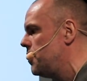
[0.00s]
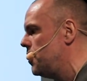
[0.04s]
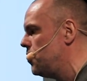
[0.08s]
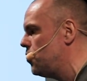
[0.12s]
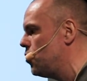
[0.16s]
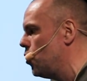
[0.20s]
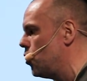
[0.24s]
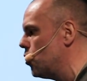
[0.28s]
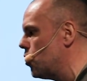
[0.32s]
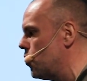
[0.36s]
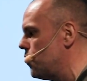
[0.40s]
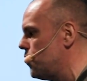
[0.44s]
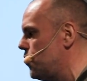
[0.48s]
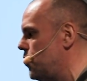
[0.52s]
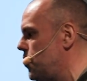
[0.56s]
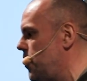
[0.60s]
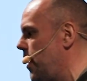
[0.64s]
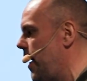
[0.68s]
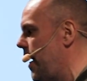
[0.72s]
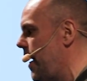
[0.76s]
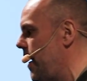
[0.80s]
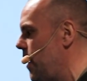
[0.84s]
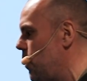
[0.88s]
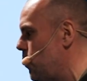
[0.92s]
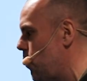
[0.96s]
talk of
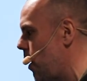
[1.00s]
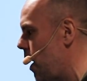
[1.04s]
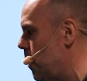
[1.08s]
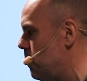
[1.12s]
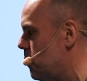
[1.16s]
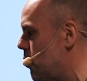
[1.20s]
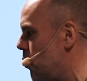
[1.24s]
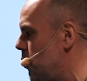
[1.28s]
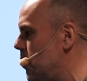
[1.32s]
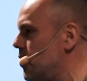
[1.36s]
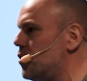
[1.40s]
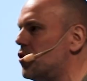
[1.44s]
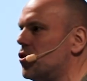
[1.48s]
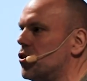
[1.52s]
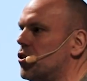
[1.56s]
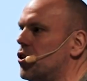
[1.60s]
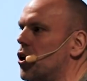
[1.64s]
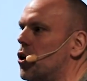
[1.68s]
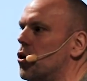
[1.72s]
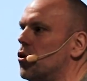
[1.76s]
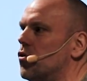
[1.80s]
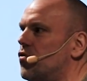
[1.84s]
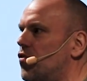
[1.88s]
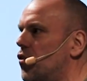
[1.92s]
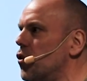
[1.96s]
today, I'm going to
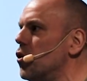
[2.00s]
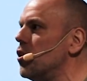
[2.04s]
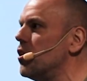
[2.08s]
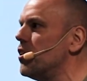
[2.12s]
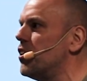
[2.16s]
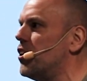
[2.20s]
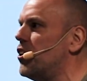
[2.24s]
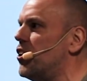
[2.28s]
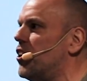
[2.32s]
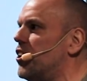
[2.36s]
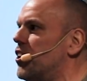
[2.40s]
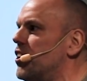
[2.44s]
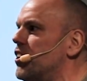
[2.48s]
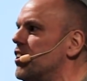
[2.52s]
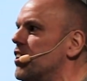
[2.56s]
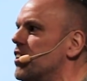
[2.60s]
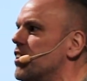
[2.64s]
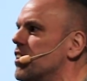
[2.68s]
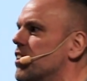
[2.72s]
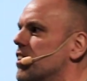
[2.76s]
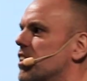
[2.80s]
go full nerd